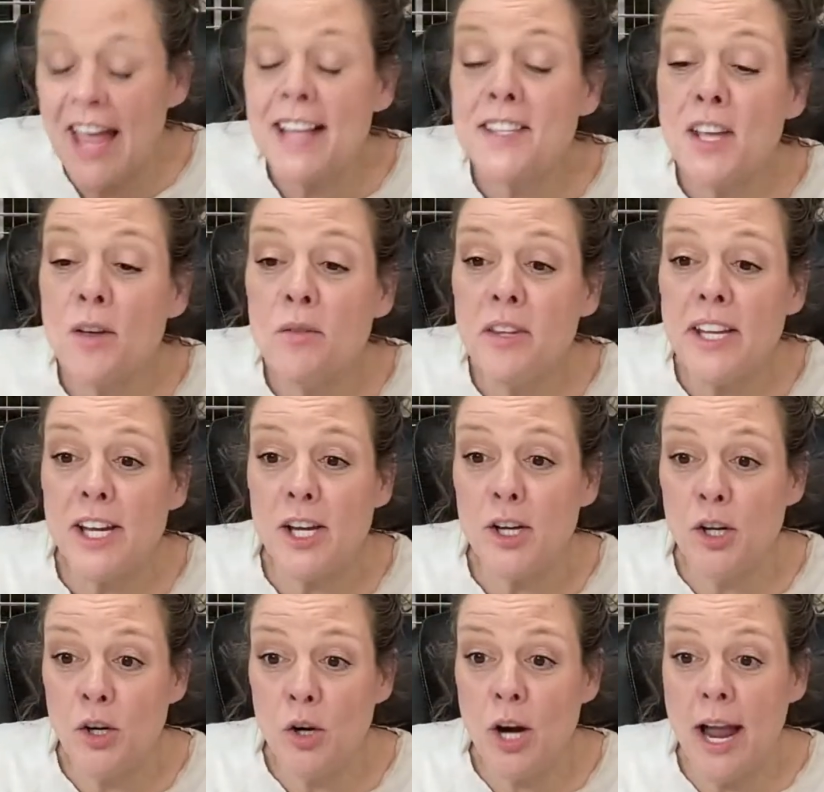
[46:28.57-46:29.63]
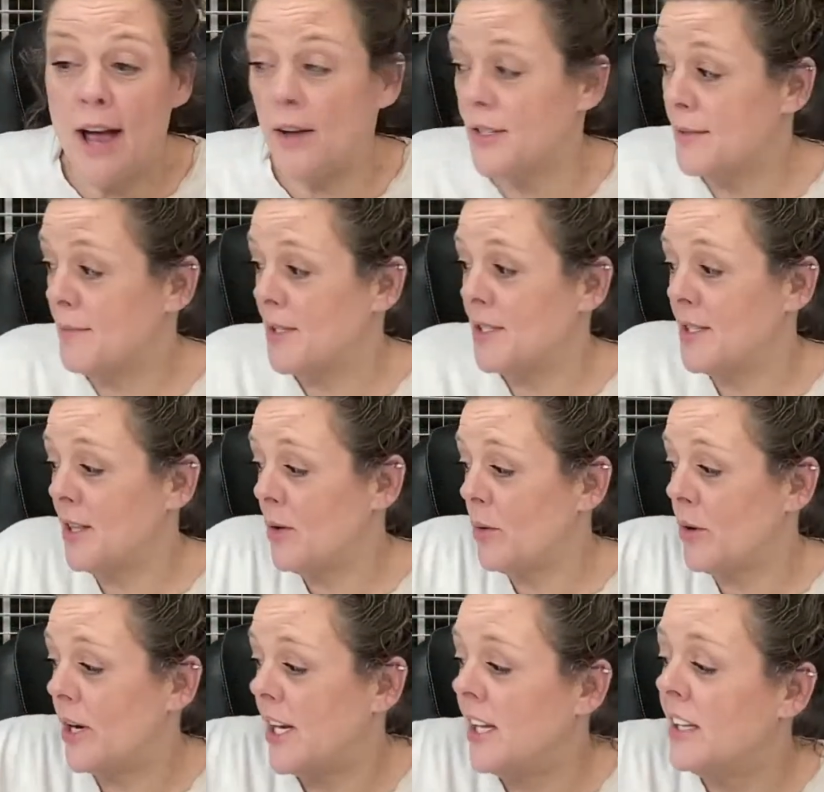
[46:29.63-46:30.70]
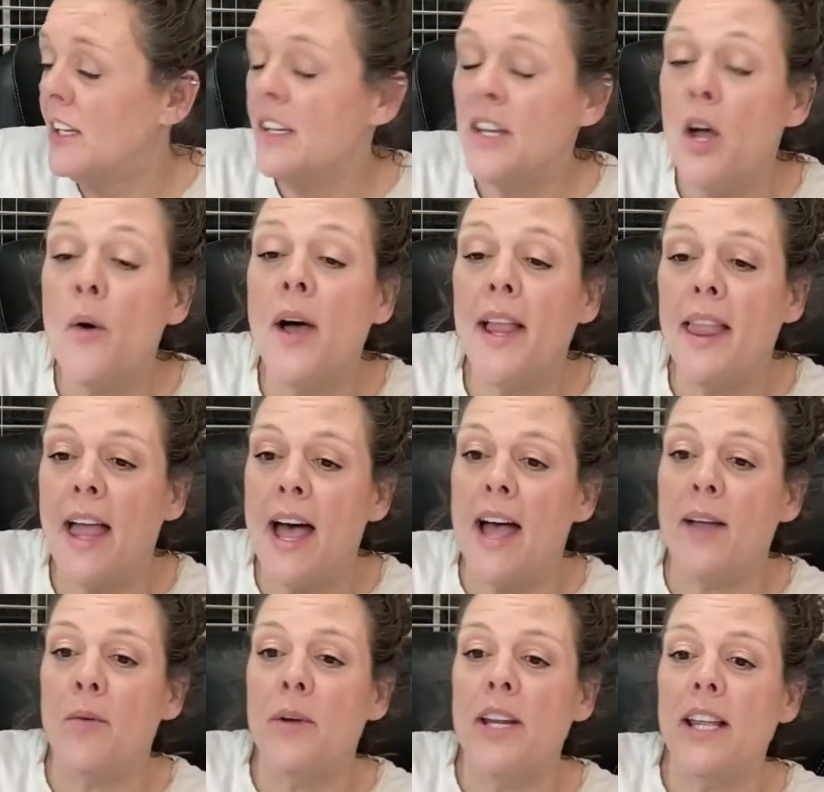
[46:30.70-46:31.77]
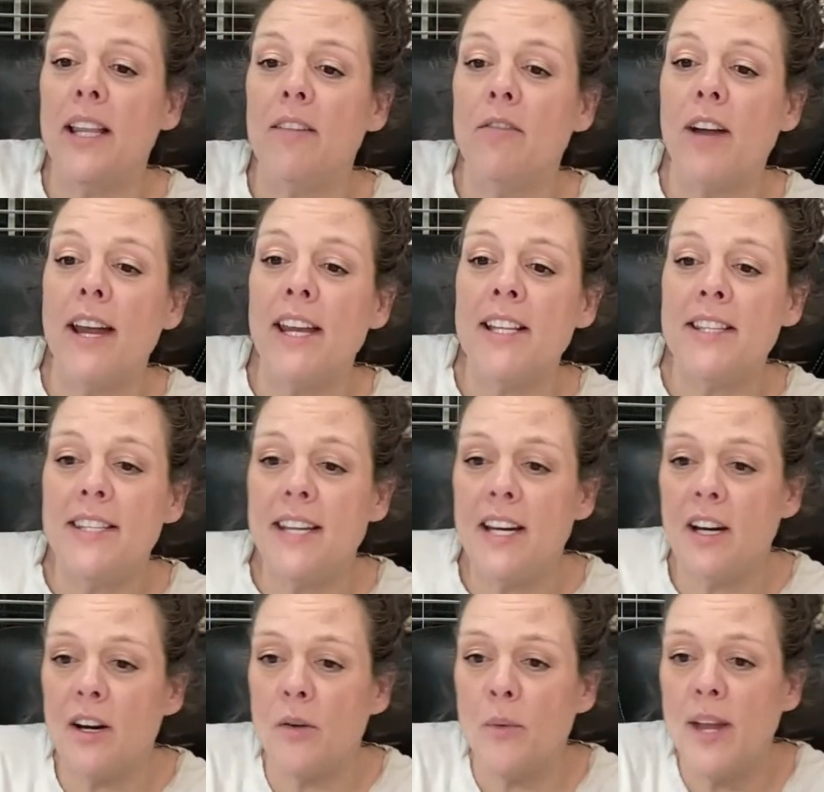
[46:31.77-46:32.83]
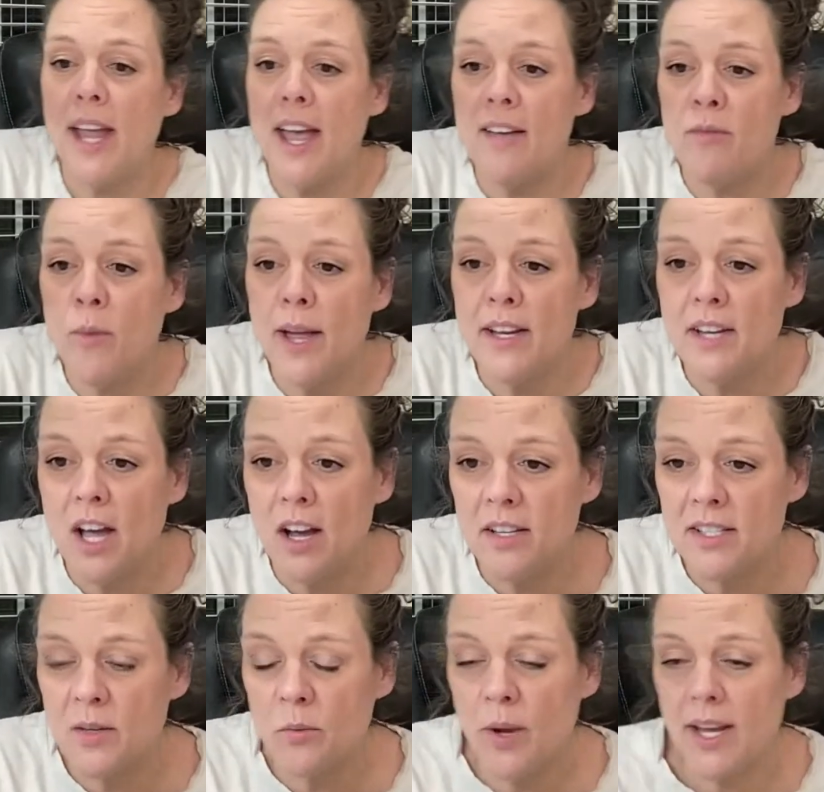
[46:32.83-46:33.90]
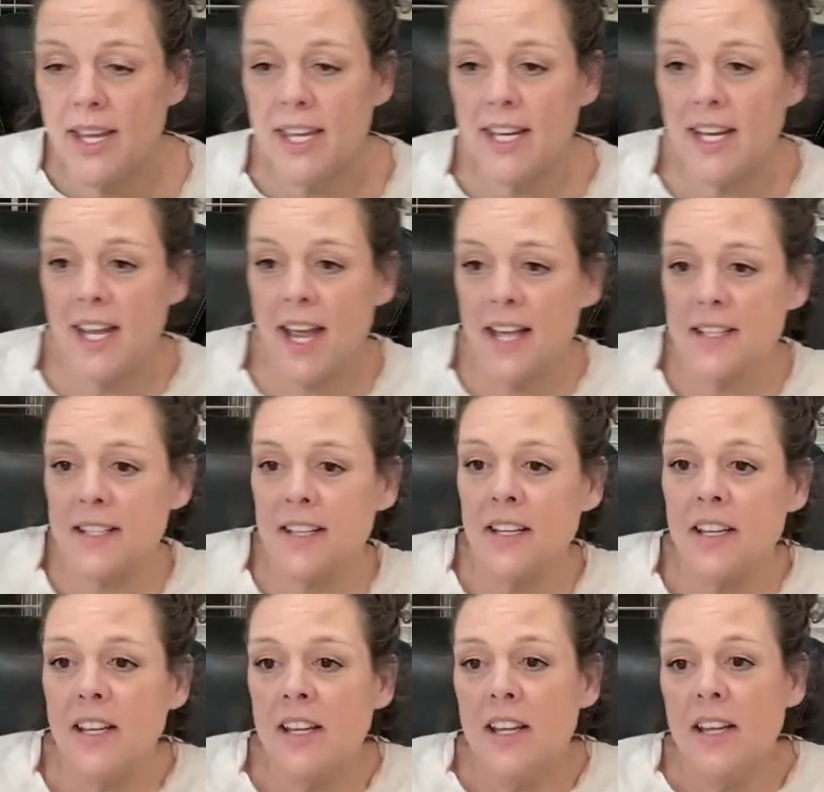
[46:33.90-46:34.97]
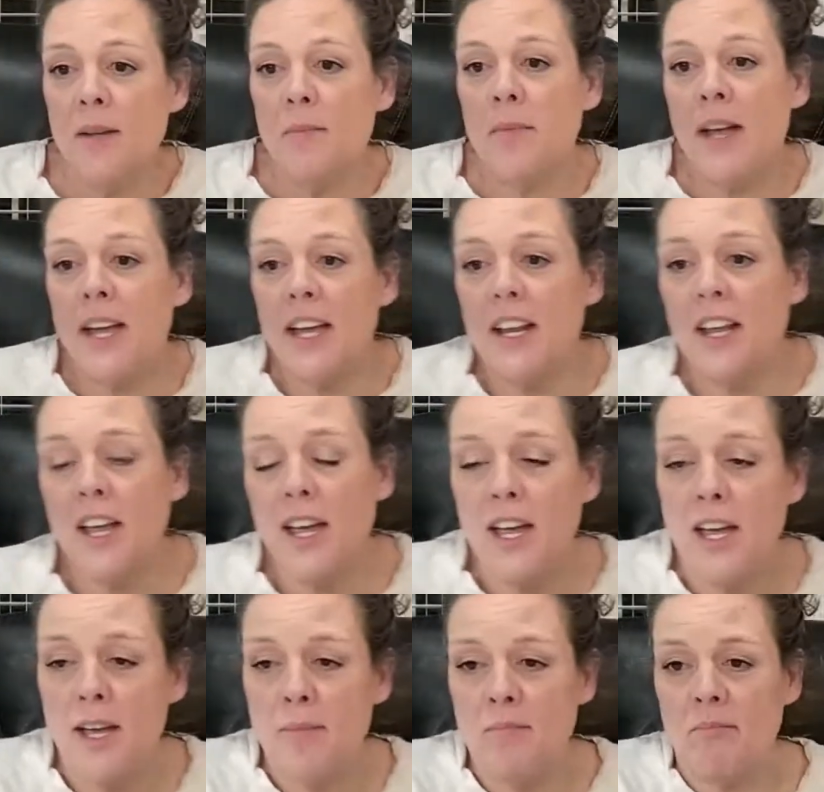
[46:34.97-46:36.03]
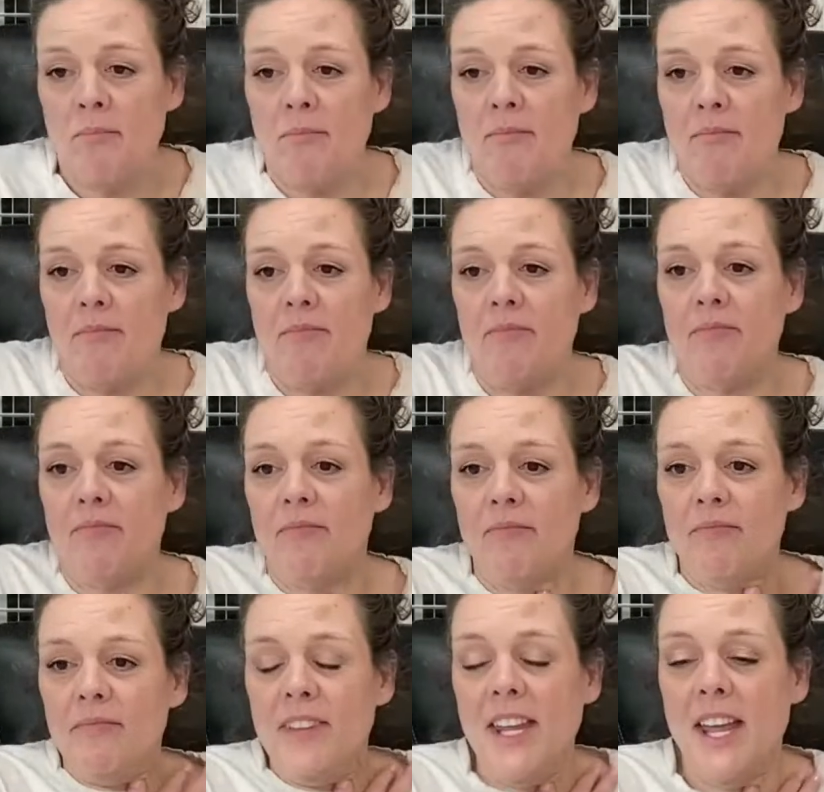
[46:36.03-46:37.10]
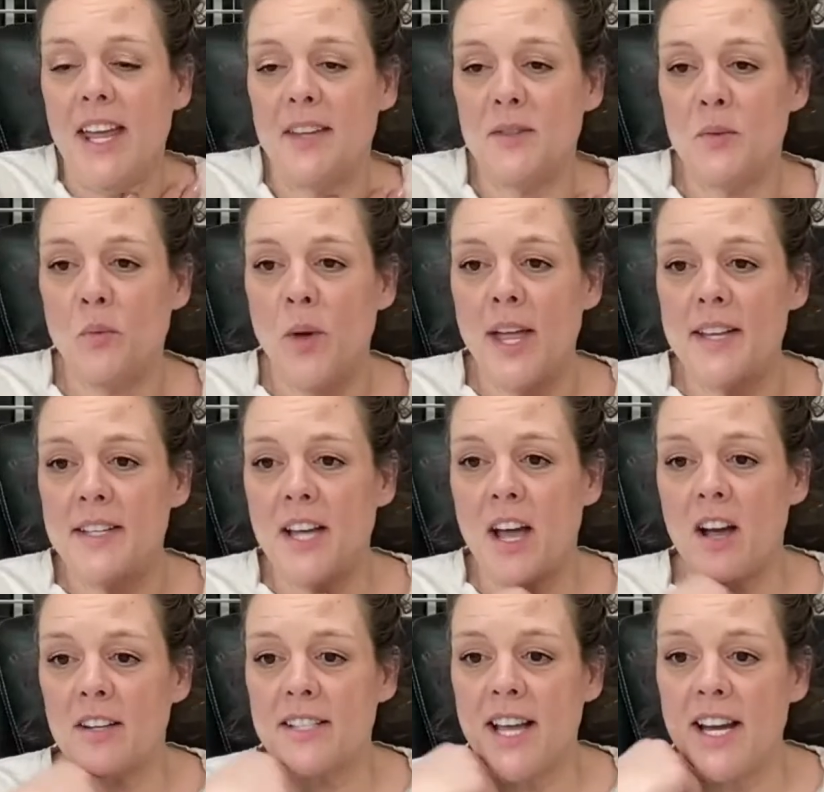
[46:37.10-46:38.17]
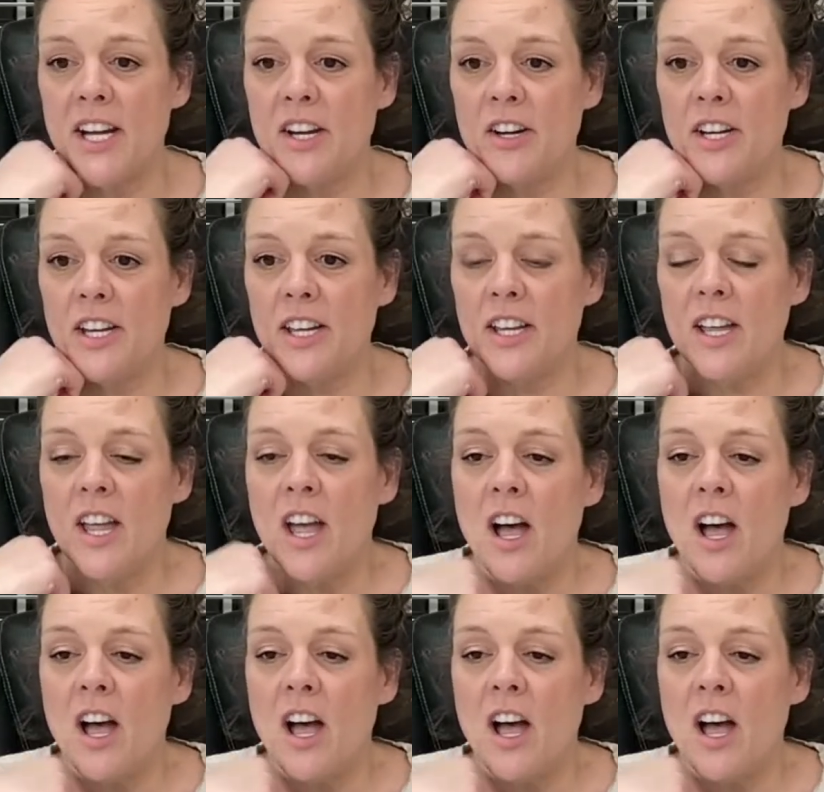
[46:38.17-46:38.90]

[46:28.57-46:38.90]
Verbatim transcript: That's only your house, Miss Lori. No, I lie. When it rains here, we have wet dogs and wet kitty cats. But um, yes, wet dogs. I hear you.